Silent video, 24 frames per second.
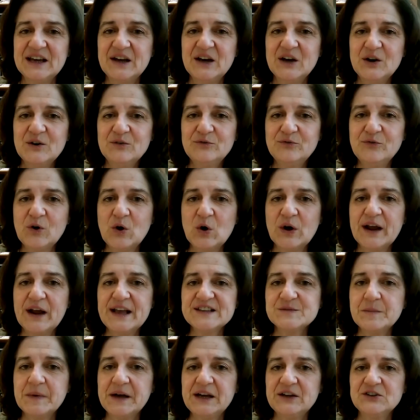for as
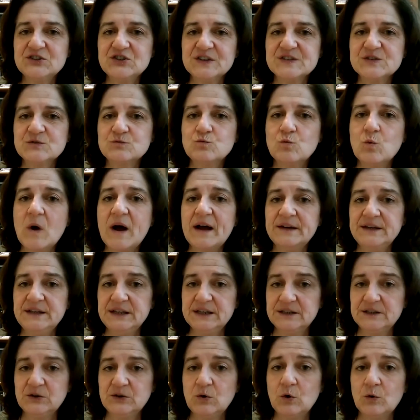much as one
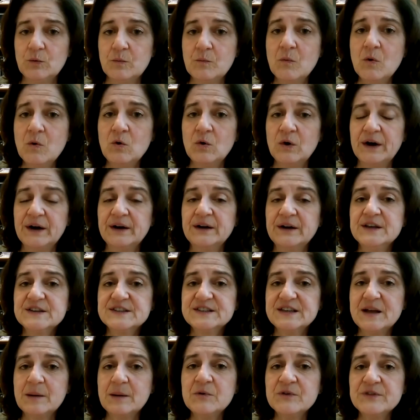year or more,
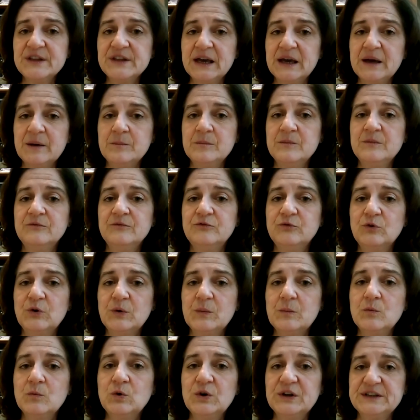some of them for
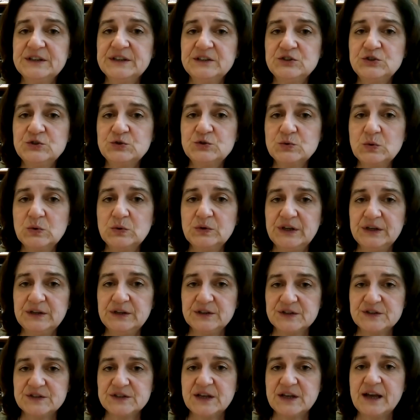more than two
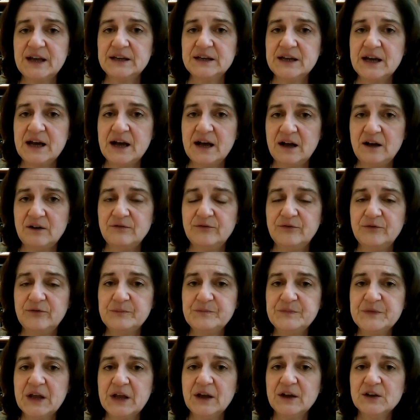years and a half.
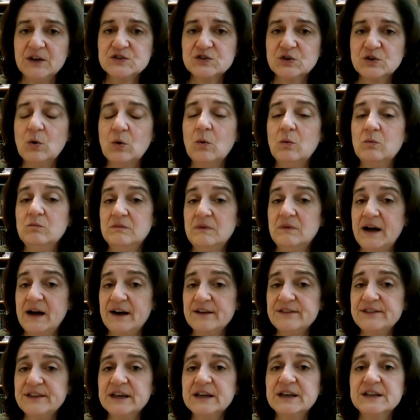So
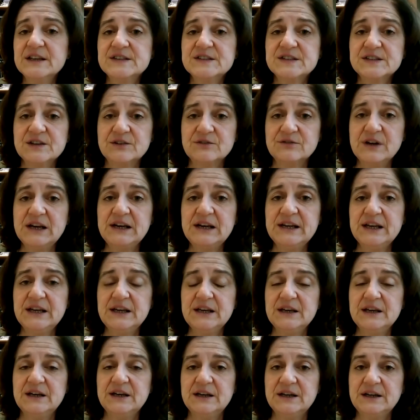I think it's
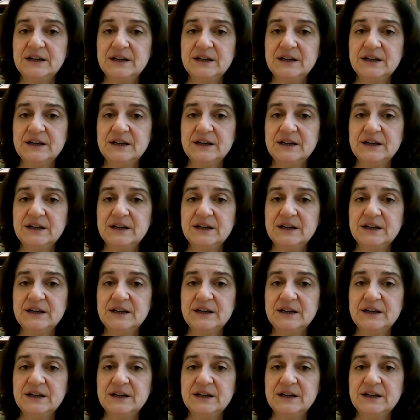really uh,